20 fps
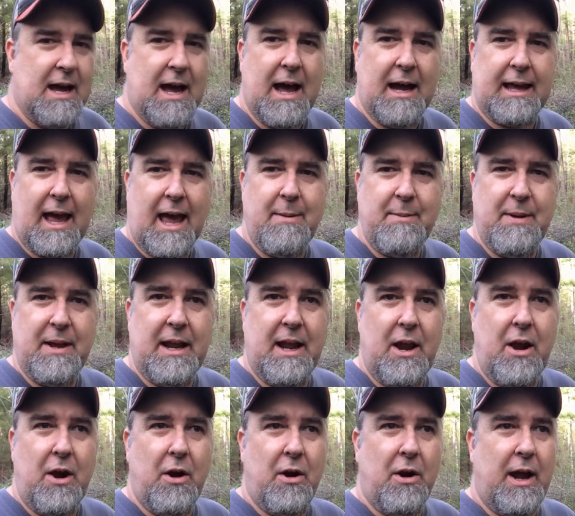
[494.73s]
I came in
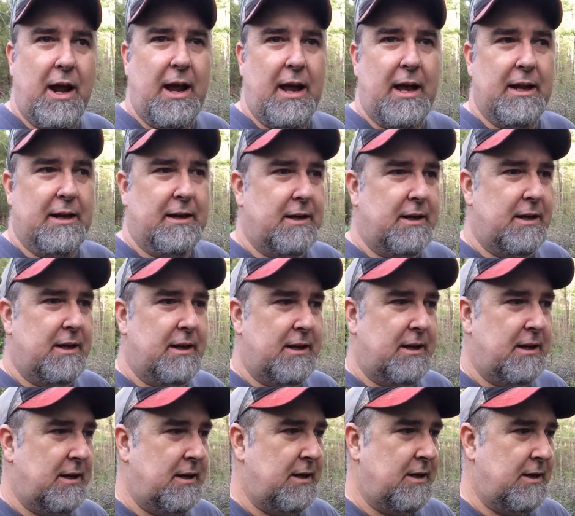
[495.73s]
here and
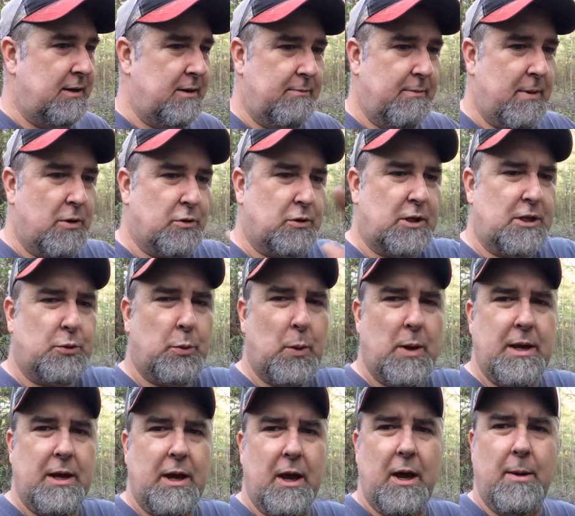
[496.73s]
mostly
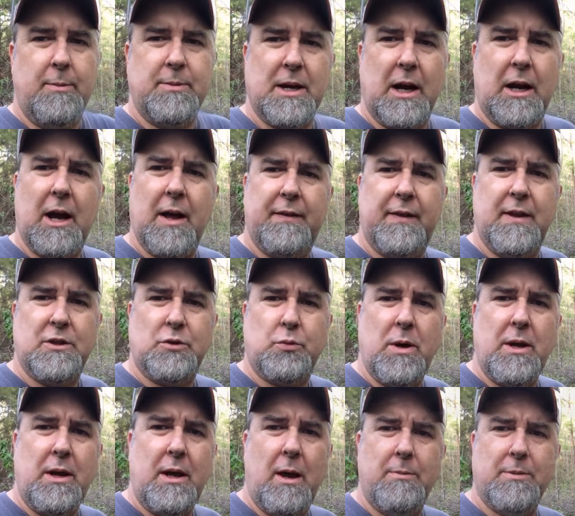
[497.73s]
sweet gums. I cut the
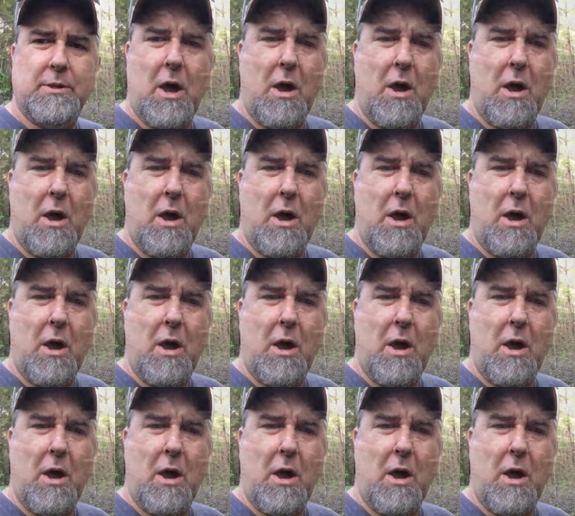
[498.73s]
sweet gums